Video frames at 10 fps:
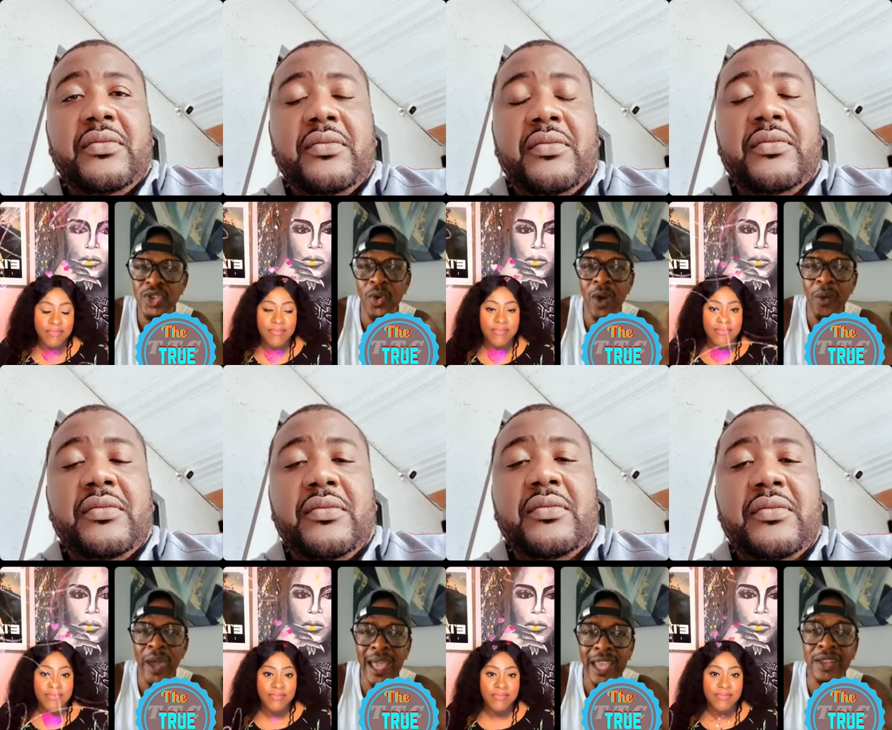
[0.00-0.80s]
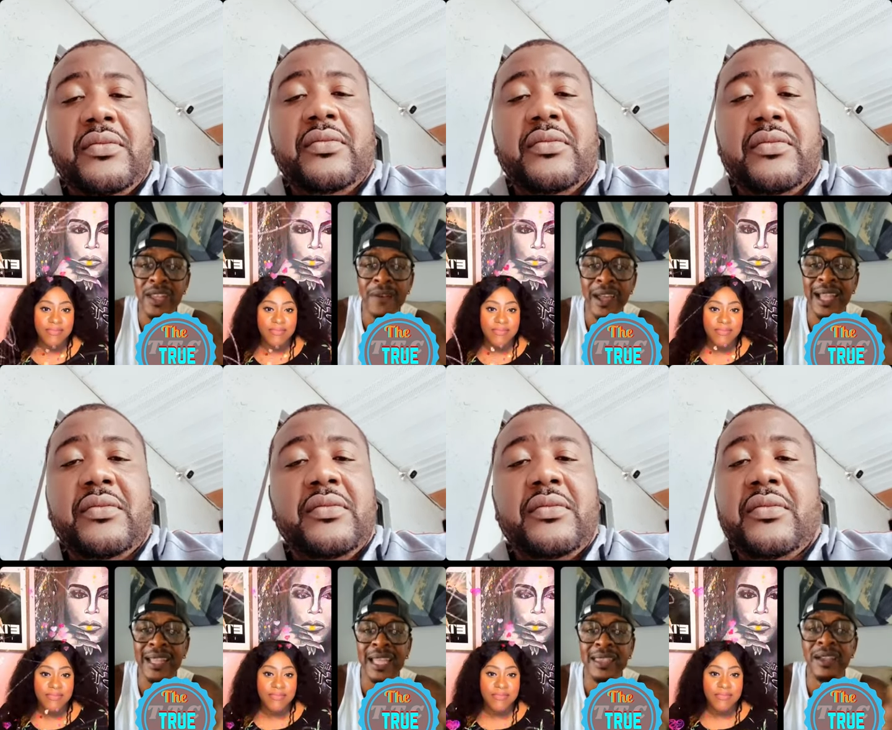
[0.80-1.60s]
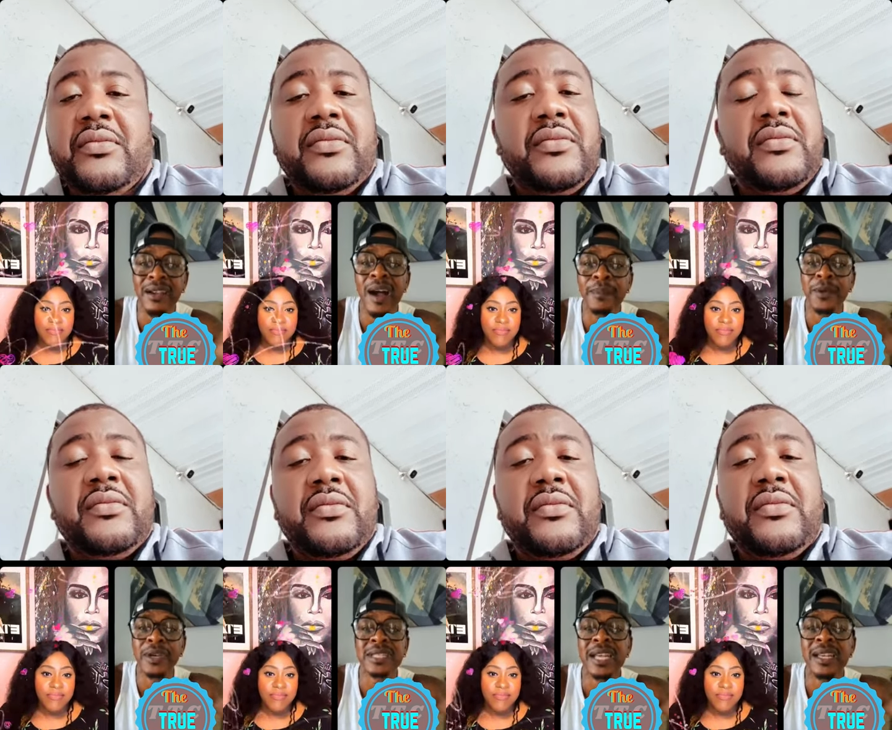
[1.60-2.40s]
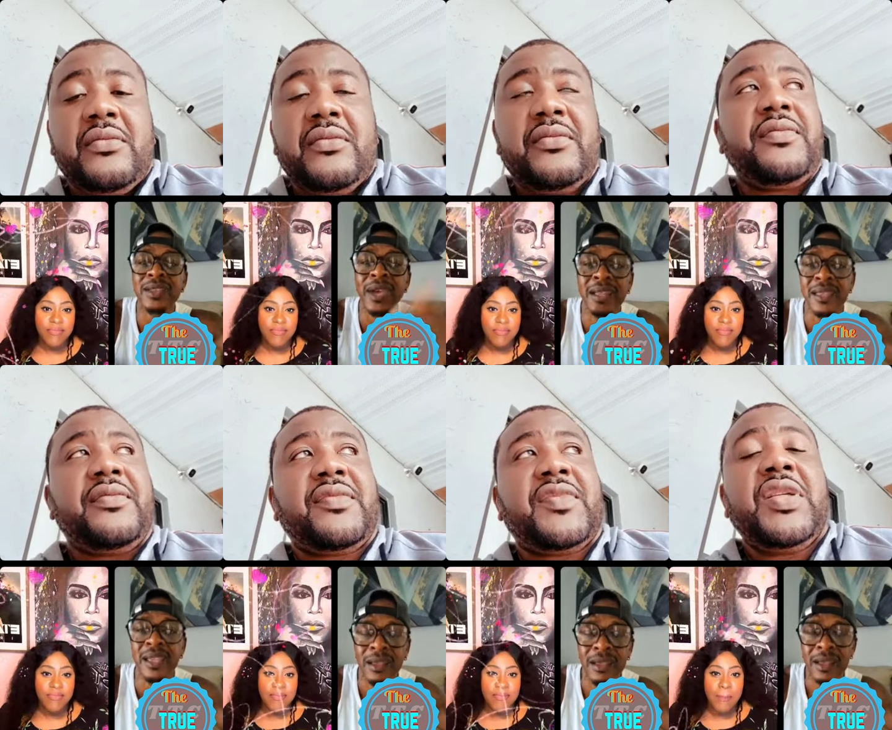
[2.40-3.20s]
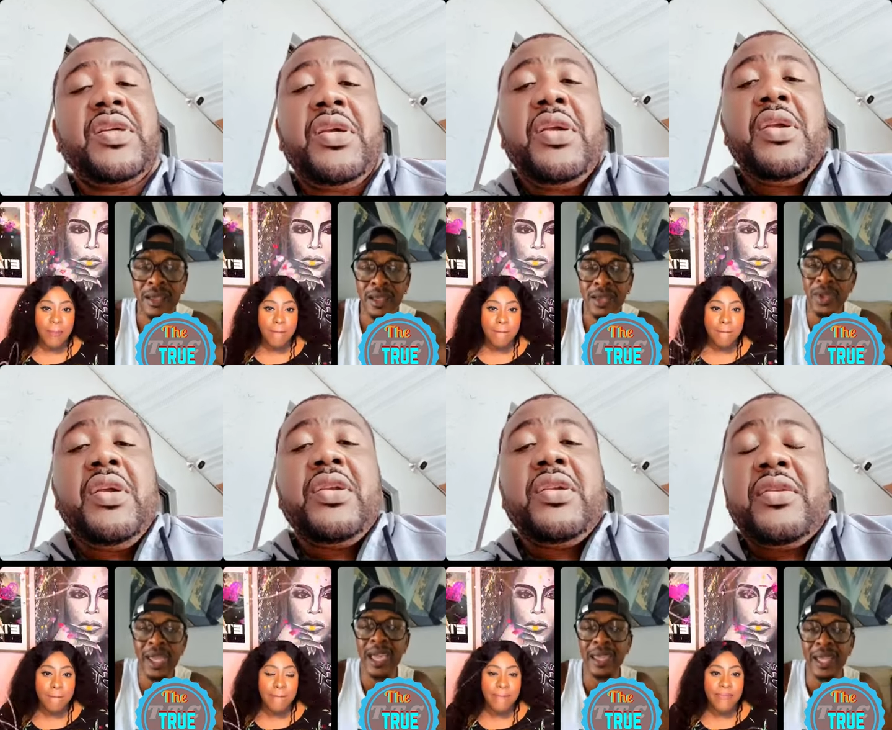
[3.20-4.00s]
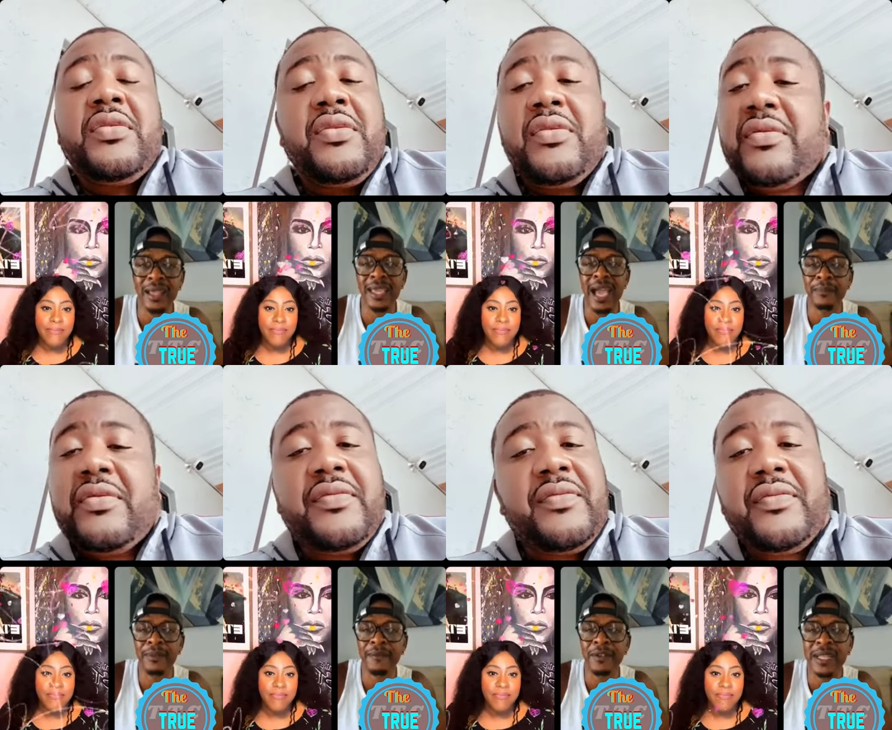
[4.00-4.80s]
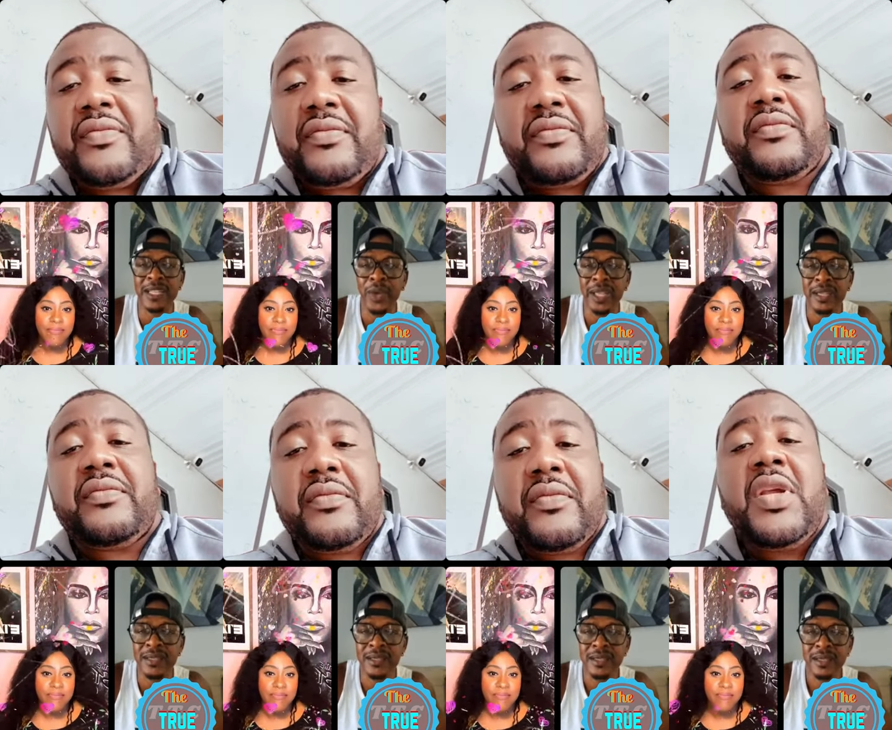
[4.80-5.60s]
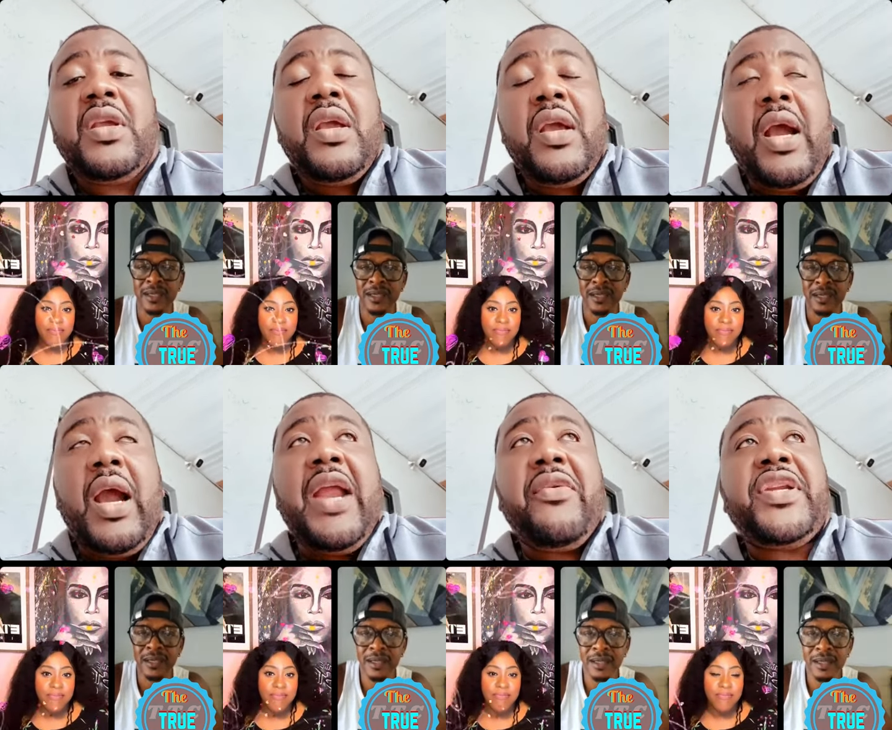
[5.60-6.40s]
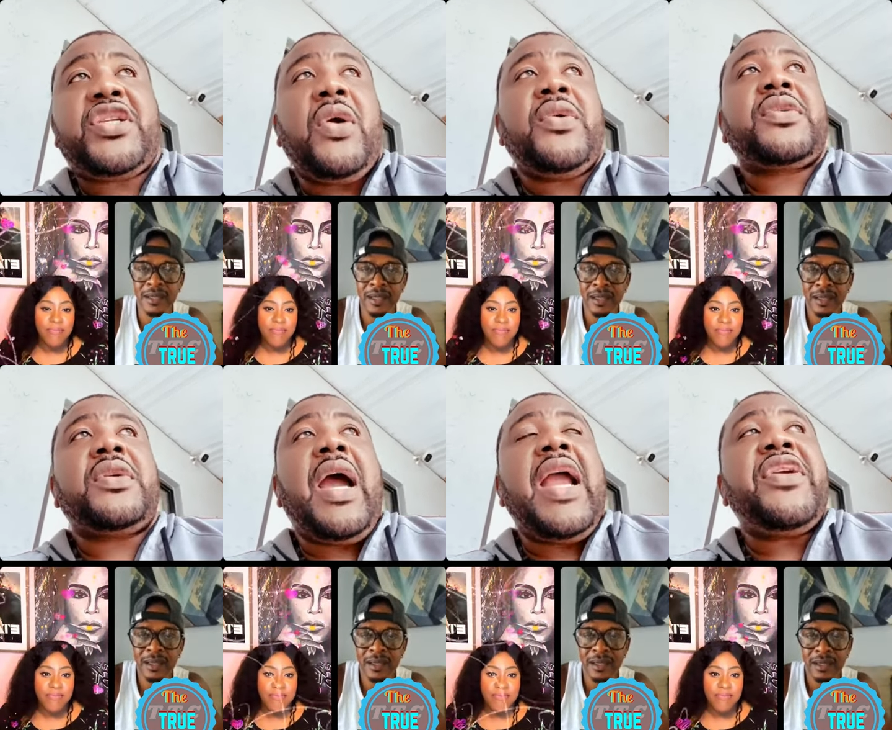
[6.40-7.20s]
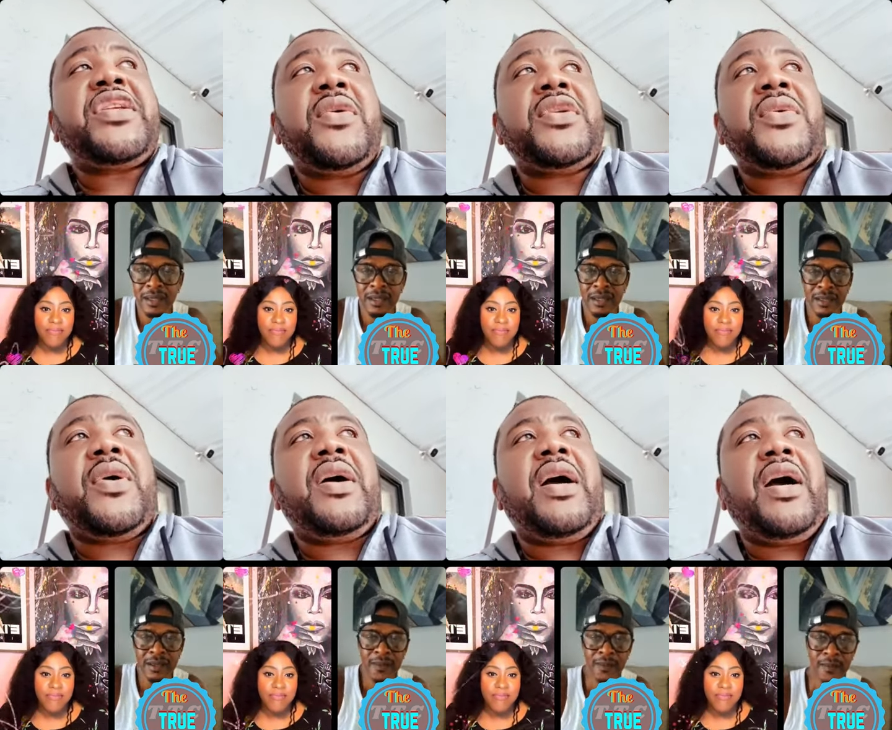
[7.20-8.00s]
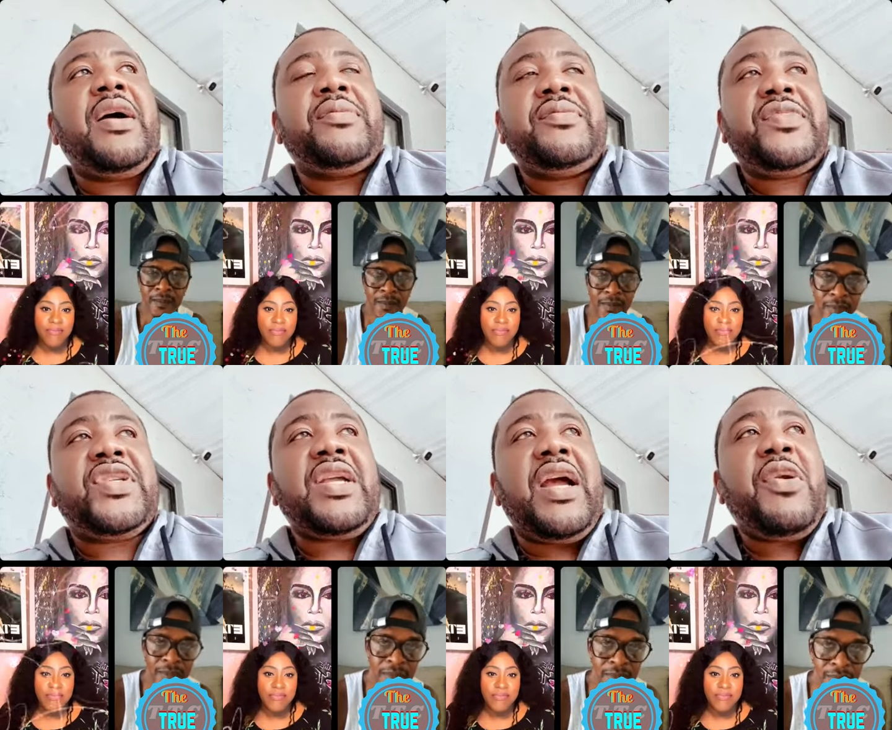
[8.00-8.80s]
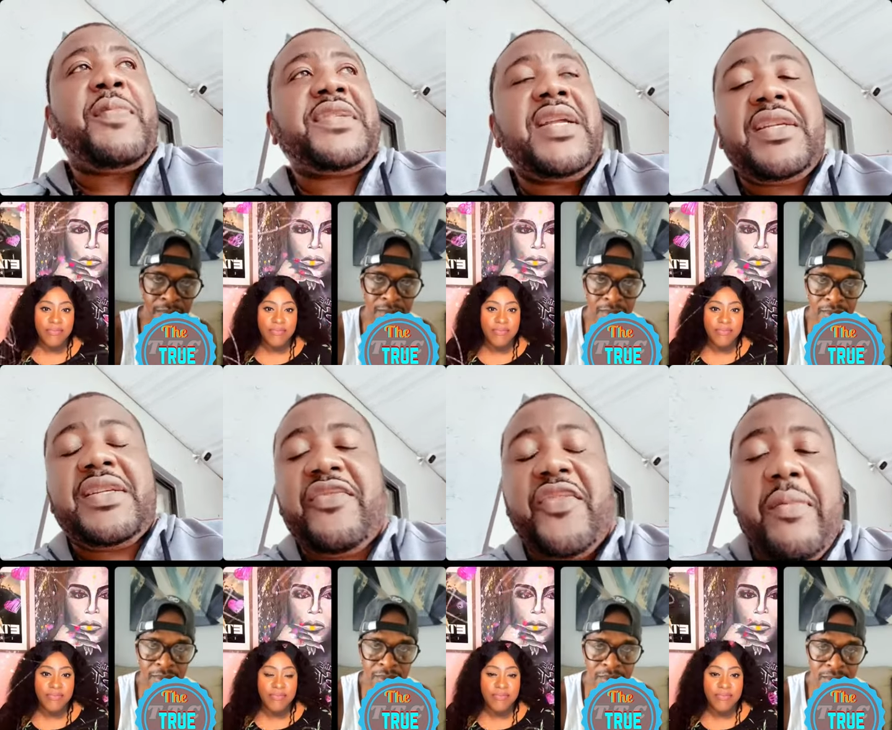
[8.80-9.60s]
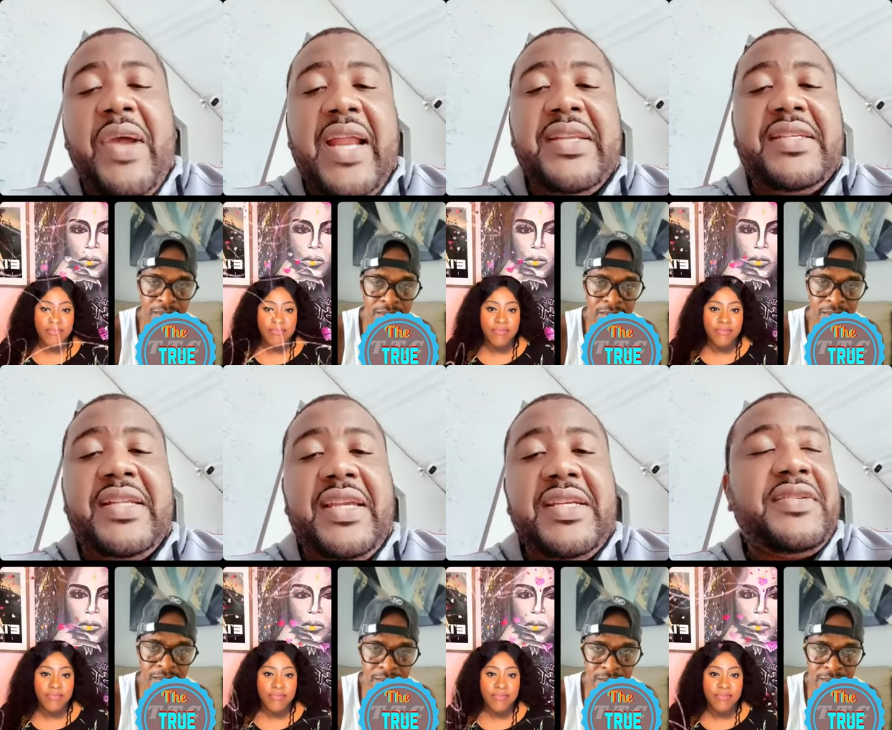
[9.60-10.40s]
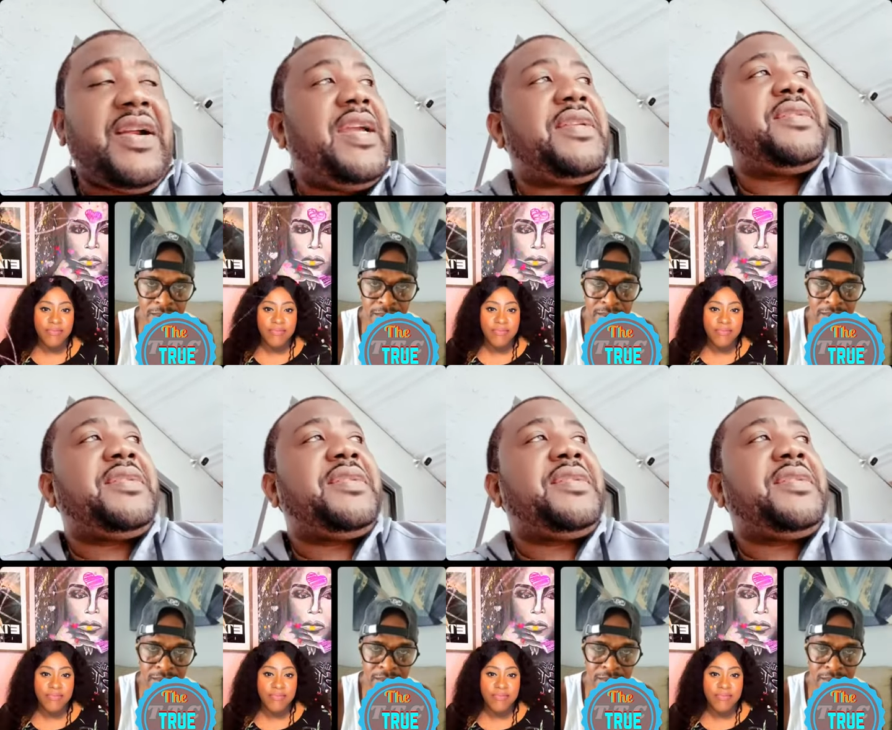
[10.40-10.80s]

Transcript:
Speaker 1: go away and you never can get their corporation into anything. You can't get they can't have them as a witness.
Speaker 2: I reach out I reach out to a um to a representative from on stage, right?